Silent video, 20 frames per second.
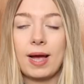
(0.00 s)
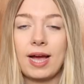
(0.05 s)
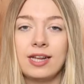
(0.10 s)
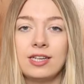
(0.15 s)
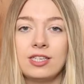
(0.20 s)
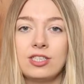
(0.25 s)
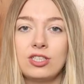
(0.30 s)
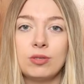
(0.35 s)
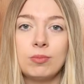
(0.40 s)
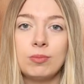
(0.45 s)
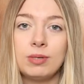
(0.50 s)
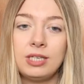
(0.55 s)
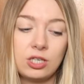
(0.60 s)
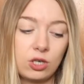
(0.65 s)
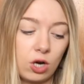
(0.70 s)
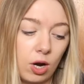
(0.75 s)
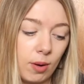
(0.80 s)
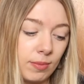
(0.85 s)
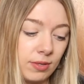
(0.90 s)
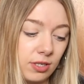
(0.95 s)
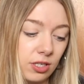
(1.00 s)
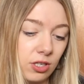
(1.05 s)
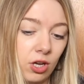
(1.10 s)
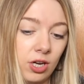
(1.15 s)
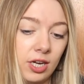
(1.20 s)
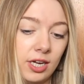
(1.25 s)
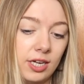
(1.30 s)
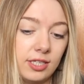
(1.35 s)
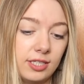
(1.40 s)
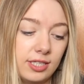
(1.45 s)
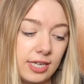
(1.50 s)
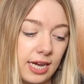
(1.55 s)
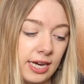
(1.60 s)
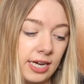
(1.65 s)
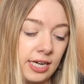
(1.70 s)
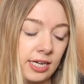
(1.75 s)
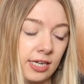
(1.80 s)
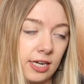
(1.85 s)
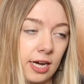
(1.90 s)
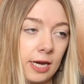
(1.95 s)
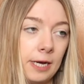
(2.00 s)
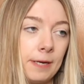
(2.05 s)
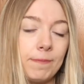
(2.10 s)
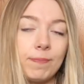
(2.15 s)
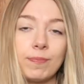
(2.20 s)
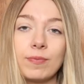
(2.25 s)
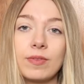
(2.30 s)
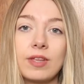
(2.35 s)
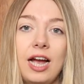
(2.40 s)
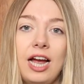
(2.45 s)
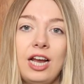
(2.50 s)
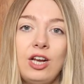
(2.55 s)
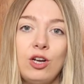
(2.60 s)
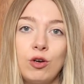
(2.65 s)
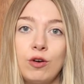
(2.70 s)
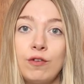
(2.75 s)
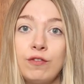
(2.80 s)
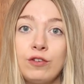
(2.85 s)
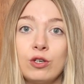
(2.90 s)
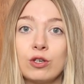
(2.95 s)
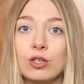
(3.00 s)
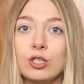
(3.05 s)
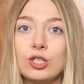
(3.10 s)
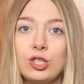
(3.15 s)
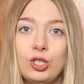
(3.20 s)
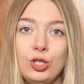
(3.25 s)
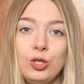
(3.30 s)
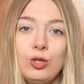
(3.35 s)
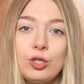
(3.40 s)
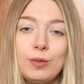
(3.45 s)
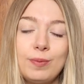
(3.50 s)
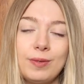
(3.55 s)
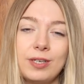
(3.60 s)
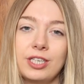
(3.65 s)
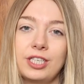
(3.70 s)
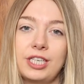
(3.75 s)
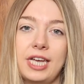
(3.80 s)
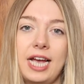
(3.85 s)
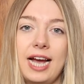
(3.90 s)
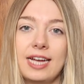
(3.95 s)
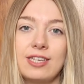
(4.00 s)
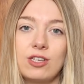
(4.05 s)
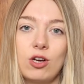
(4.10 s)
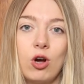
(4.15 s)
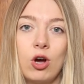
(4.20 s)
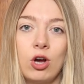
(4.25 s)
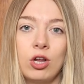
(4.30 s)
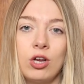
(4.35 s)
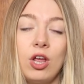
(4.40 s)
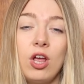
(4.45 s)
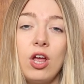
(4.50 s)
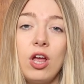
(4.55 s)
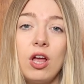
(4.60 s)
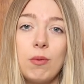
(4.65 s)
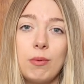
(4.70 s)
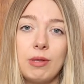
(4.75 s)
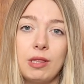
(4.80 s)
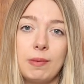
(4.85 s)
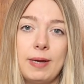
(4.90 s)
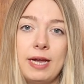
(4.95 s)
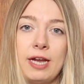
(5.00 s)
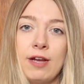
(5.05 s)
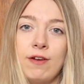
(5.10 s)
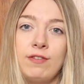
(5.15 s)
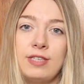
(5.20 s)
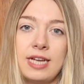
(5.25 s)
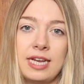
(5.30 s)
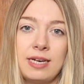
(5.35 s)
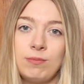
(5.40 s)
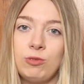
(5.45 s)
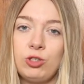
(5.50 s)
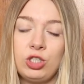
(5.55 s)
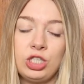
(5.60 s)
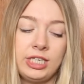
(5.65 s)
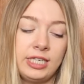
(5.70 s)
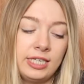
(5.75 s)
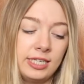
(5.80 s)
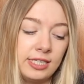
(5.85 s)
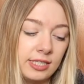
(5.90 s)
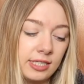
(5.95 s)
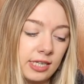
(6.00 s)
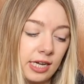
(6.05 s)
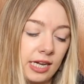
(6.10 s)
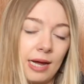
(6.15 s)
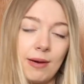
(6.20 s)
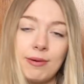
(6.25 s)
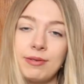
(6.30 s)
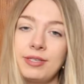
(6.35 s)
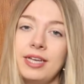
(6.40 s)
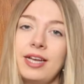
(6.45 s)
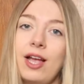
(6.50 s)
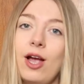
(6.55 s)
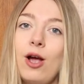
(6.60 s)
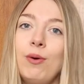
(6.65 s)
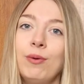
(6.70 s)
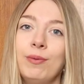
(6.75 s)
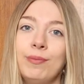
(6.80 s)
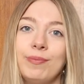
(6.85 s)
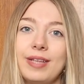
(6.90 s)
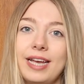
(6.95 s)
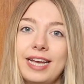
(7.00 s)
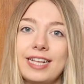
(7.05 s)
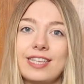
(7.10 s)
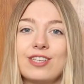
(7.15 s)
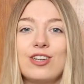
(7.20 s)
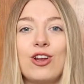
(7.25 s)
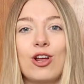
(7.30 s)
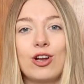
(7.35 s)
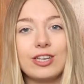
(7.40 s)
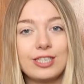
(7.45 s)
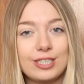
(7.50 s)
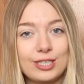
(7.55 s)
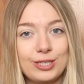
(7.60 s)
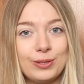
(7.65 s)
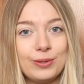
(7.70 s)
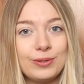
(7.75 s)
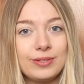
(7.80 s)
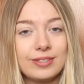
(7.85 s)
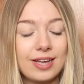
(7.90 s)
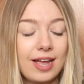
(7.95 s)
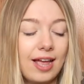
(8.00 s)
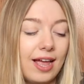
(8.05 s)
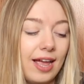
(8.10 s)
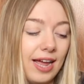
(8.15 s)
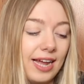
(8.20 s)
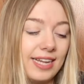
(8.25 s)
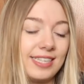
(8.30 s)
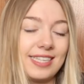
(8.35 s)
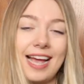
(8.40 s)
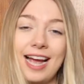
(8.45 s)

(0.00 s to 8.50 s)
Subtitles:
and somebody commented on it saying, I love your suit, because I had it on with a pair of denim jeans, and I was like, oh, it's not a suit, it's